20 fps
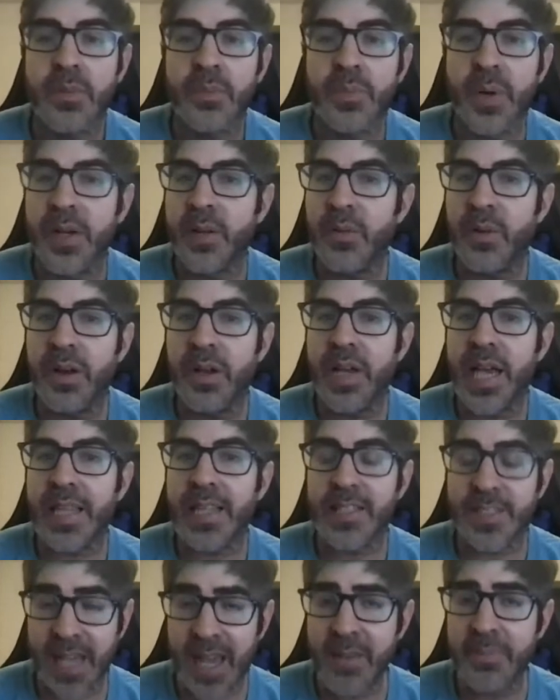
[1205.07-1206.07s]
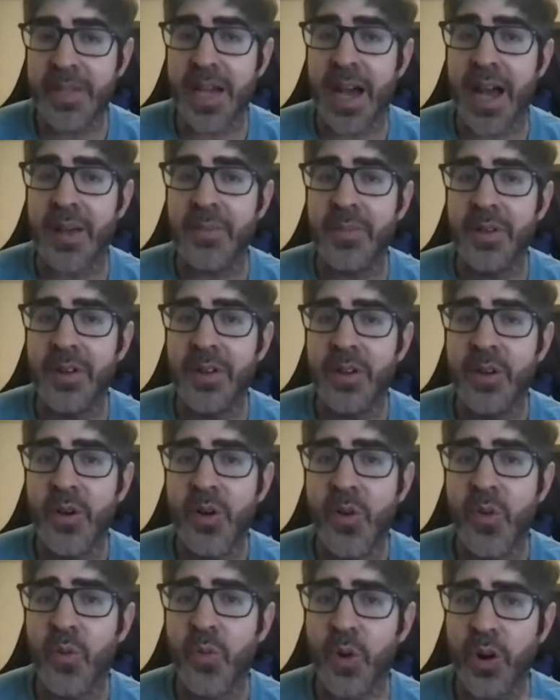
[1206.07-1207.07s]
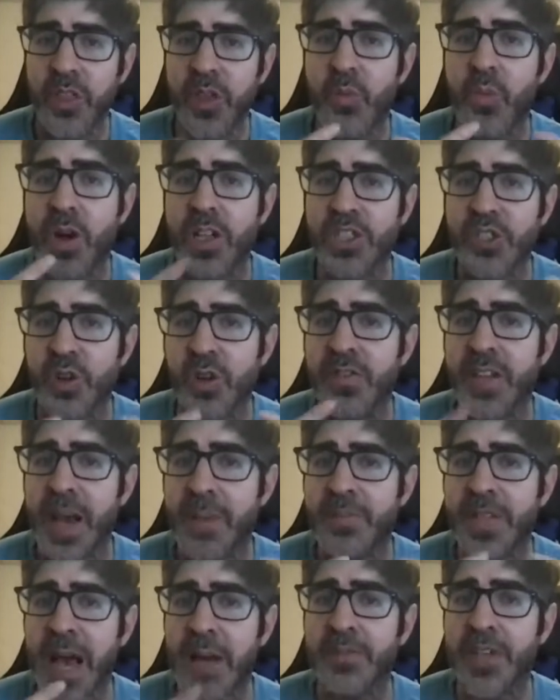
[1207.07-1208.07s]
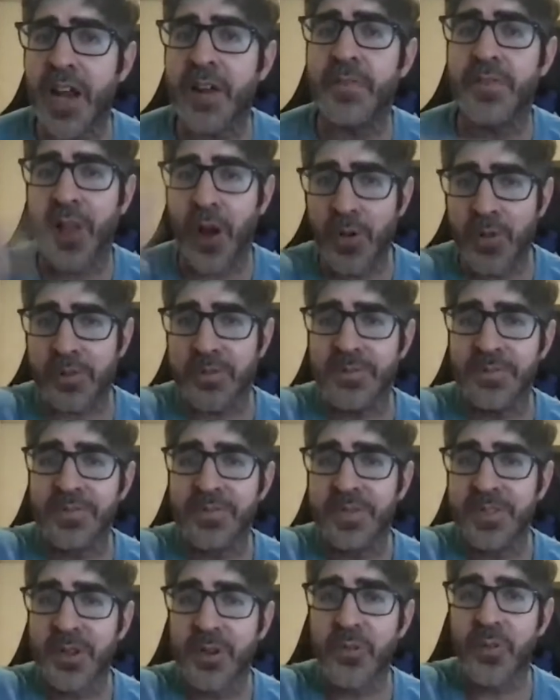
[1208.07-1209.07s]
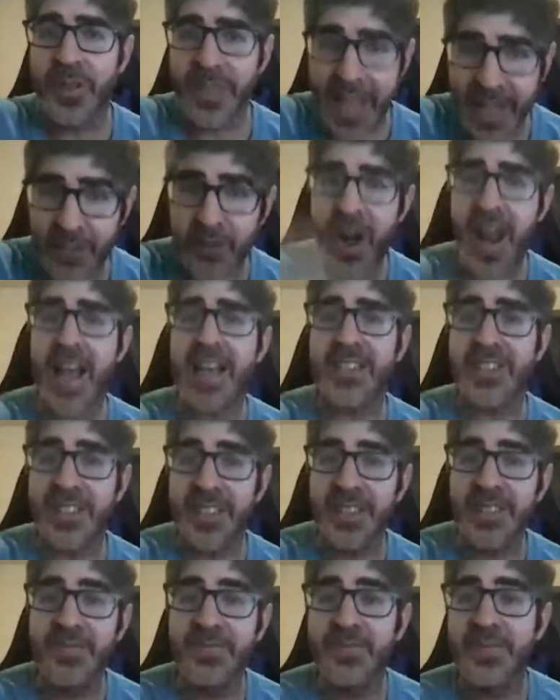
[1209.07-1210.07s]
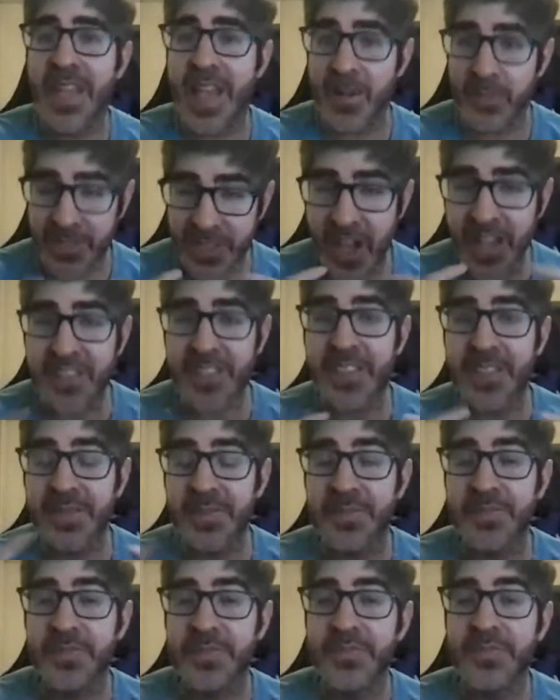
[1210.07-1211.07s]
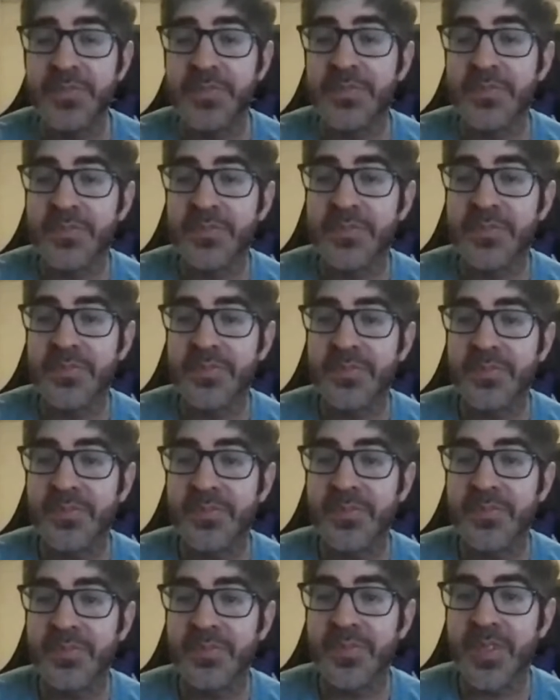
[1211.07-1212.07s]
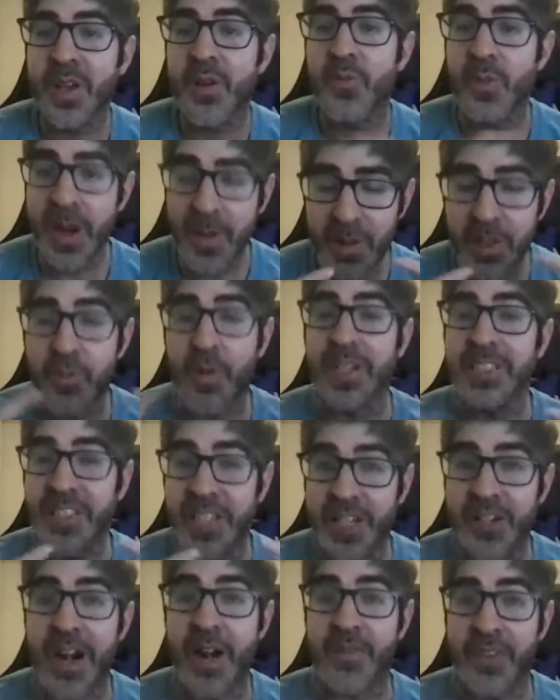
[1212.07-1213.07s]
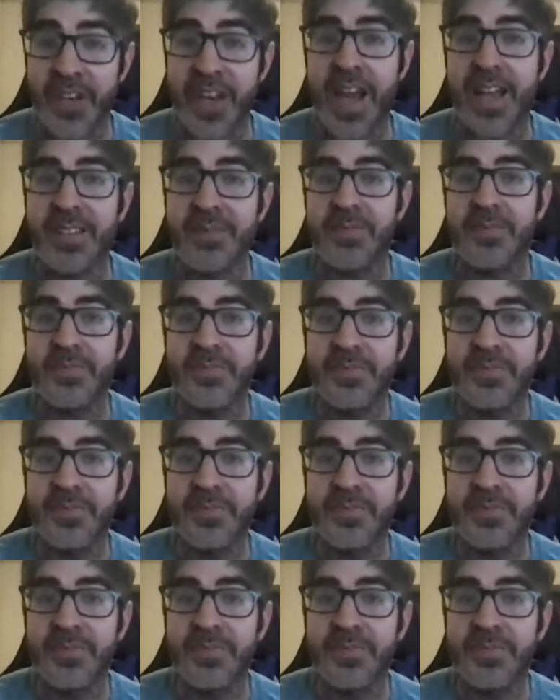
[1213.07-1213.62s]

But at the same time, we're the ones who have kept TopShot afloat. When they crashed, it was us. We were the ones here every night.